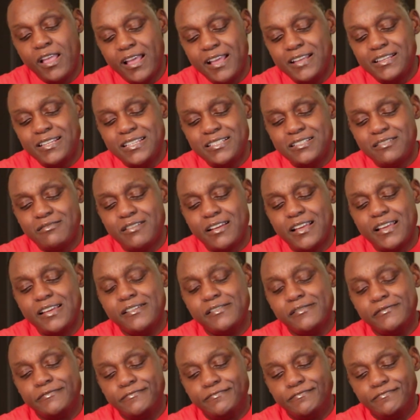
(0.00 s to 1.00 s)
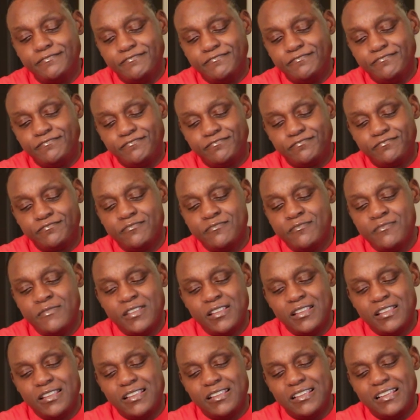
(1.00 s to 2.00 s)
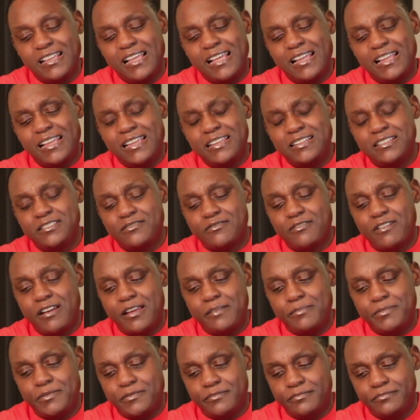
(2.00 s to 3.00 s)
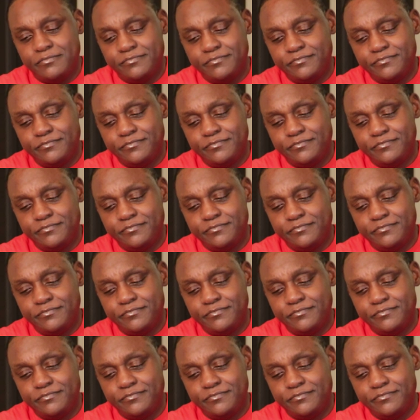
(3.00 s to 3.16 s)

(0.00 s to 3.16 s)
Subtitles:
It tastes okay. I can't describe it.